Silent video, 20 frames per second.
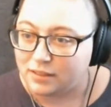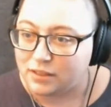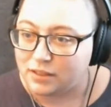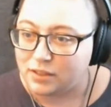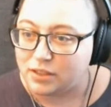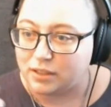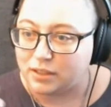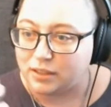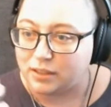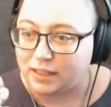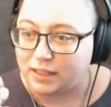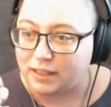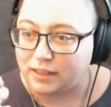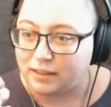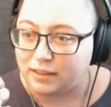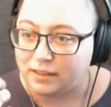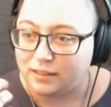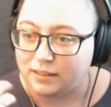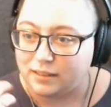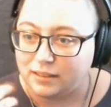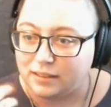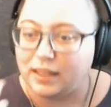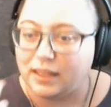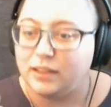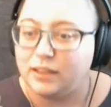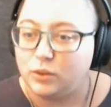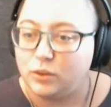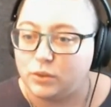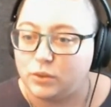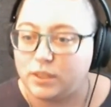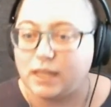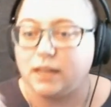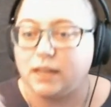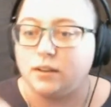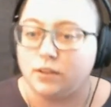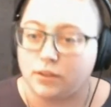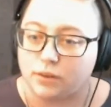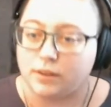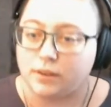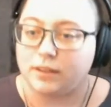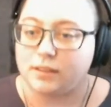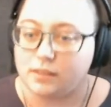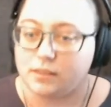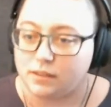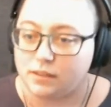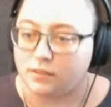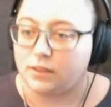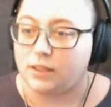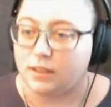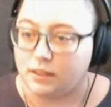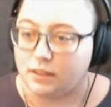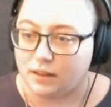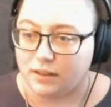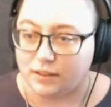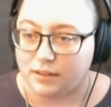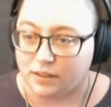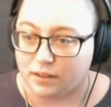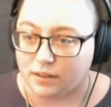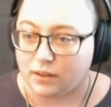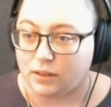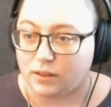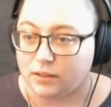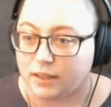to like let you tell the rest of it on your own.